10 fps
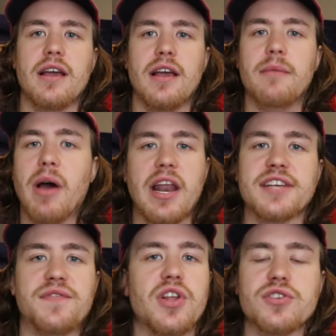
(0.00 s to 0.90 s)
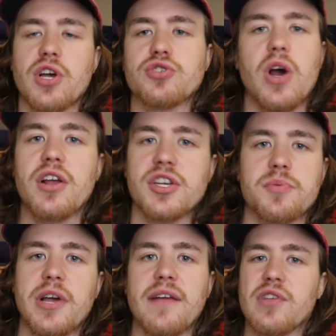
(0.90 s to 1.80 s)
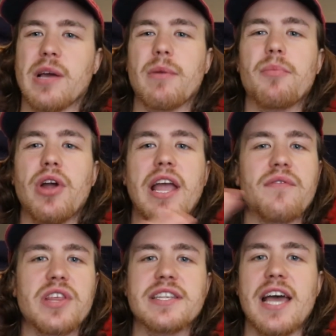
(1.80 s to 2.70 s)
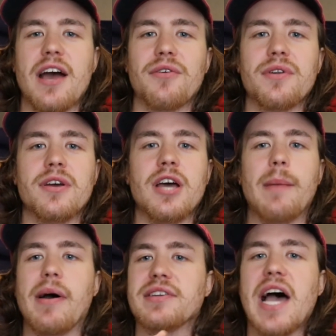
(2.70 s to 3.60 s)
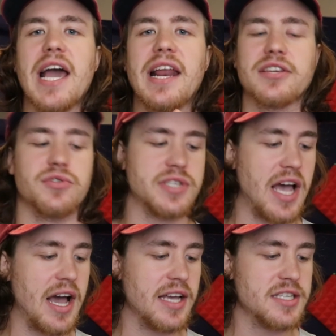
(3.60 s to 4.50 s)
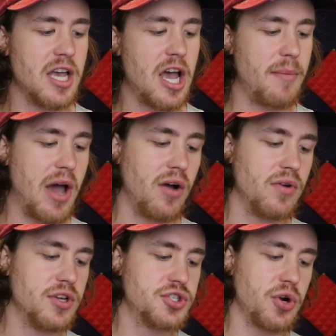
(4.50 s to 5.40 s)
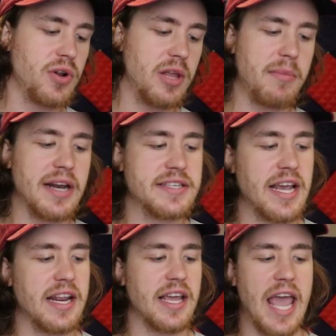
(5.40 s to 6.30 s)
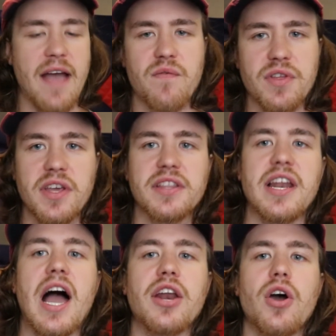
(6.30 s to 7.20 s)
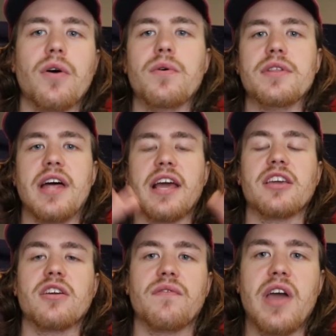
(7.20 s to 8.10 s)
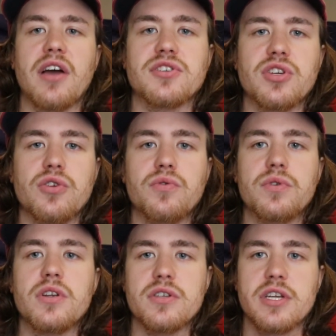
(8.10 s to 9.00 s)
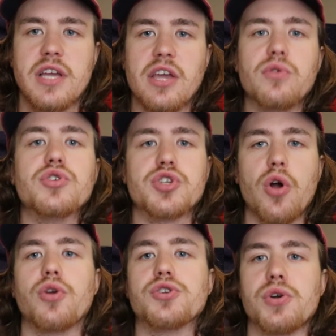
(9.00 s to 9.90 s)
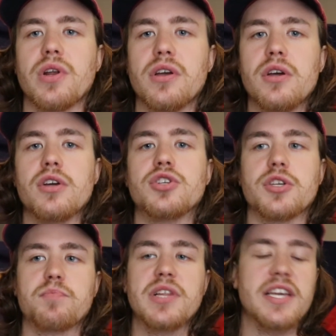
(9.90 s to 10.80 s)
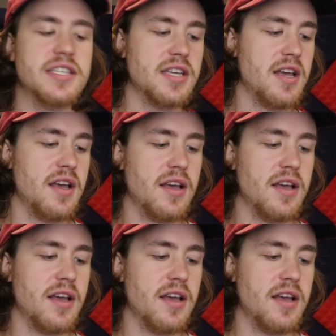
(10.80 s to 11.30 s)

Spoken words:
in my next videos, I'll try to explain everything. I'm gonna break everything down about diet, exercise, about journaling, meditating, everything that I know that I can convey onto you to get you to start your journey. Just please,